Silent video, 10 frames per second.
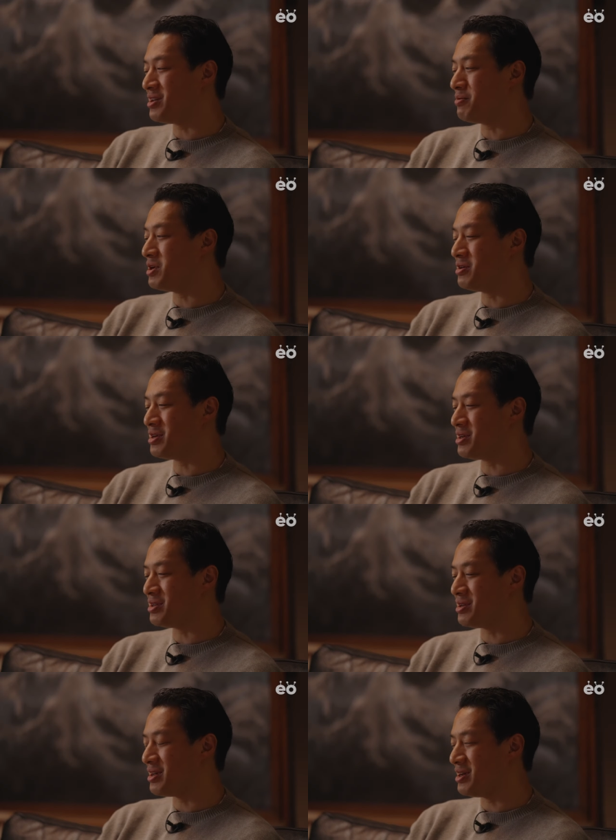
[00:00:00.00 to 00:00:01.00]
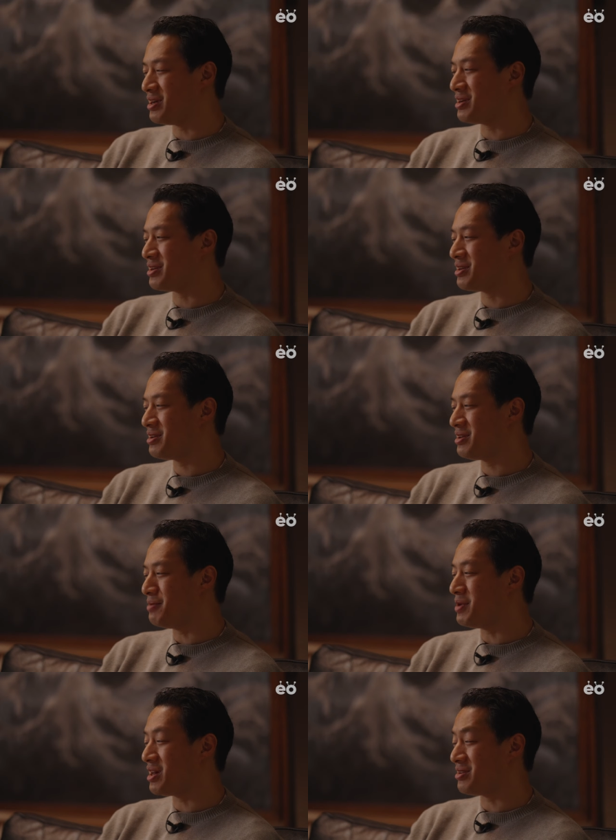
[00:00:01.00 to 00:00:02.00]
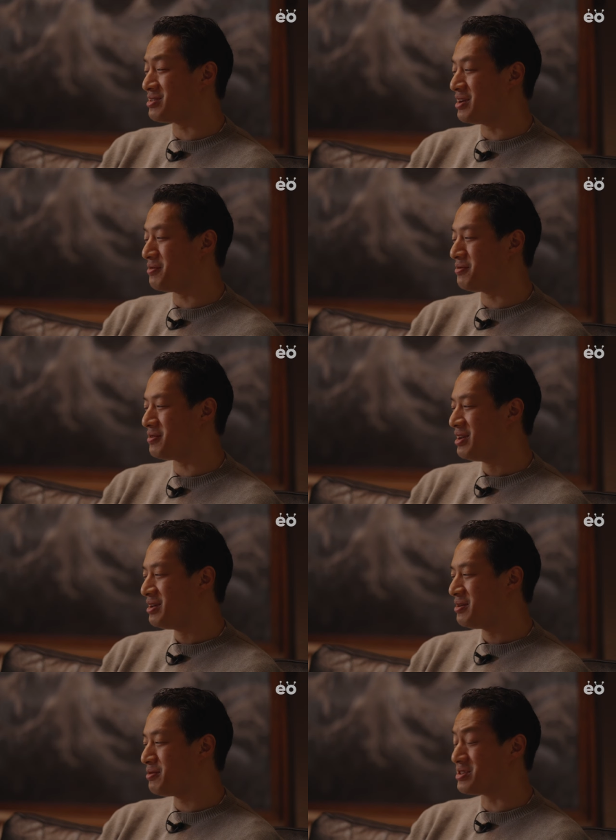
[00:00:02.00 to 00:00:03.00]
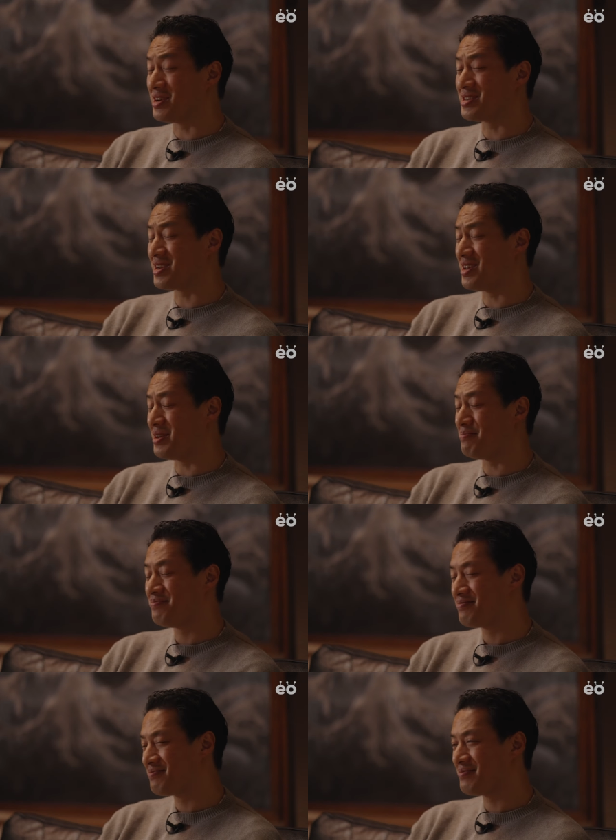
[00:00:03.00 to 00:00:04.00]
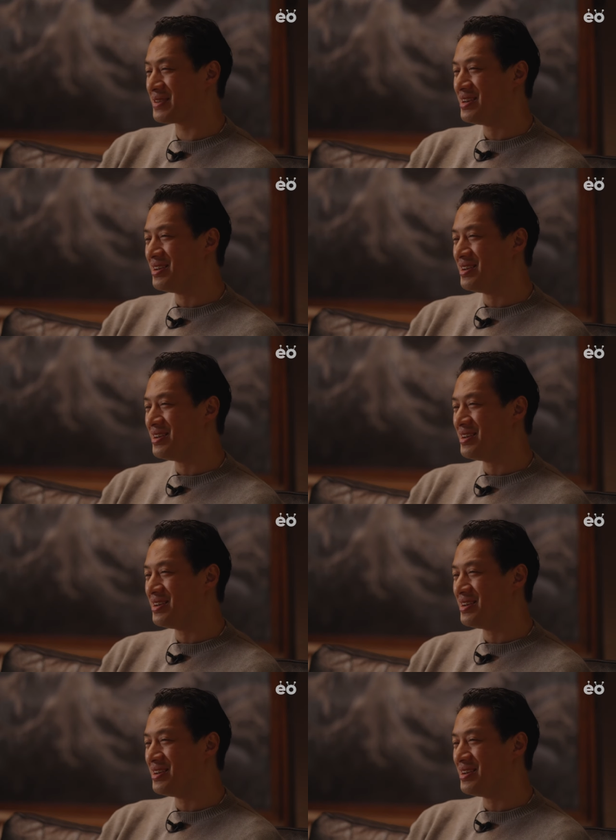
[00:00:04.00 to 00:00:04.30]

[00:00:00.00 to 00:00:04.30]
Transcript: keep going and uh, keep making stuff for as long as I can.